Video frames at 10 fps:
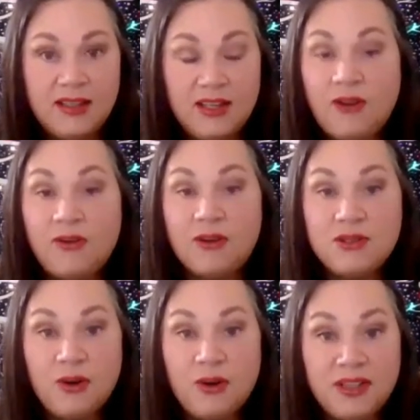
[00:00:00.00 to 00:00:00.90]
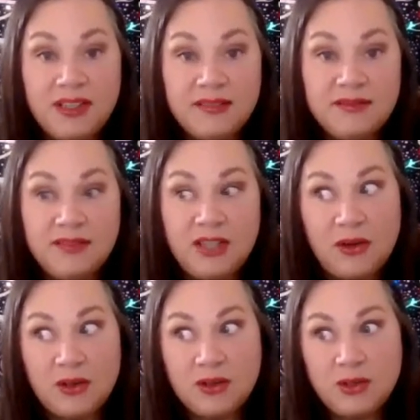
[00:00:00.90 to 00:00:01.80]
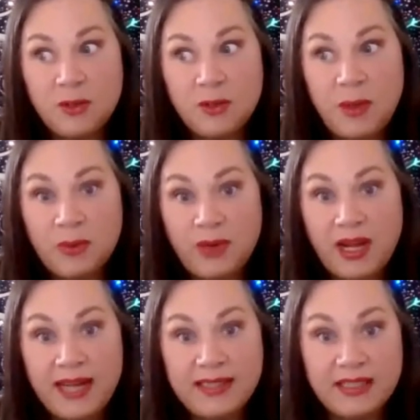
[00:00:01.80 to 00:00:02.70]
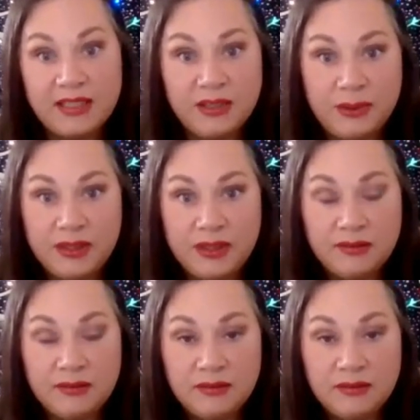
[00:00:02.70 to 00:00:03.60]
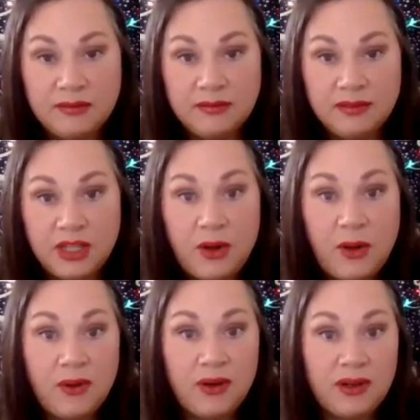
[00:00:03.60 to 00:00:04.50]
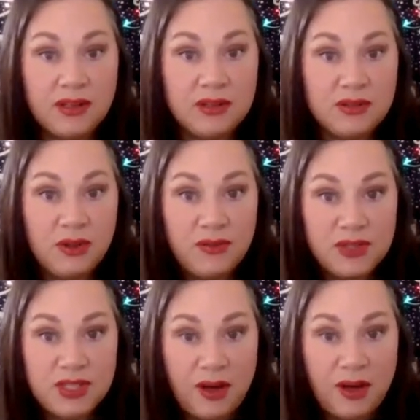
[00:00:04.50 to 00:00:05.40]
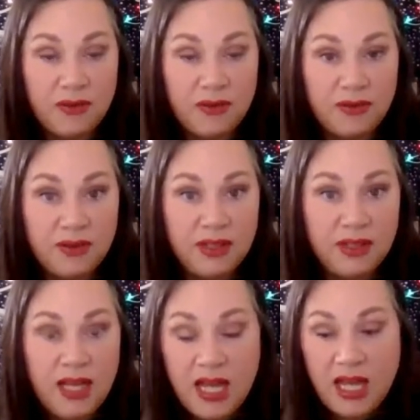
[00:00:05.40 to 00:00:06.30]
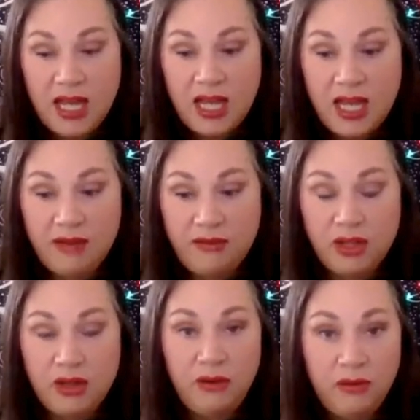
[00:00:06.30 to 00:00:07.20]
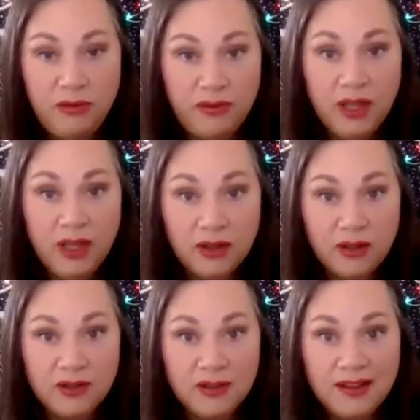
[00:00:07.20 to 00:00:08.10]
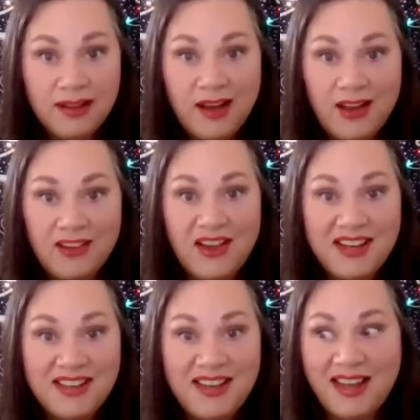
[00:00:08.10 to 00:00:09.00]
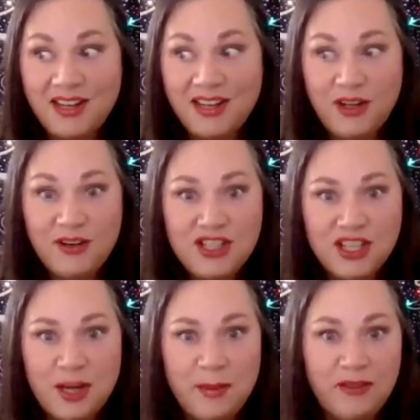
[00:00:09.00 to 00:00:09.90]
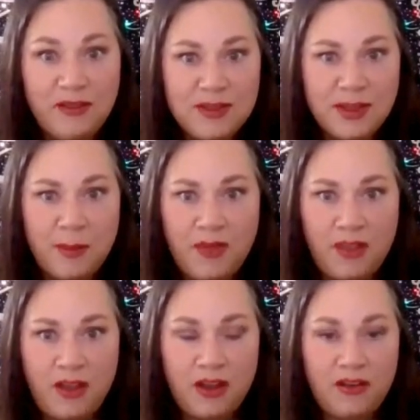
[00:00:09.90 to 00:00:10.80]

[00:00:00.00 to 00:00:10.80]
You don't control it. You don't control the people reacting to it. You only are in control of yourself. If you feel a lot of negative energy coming from something that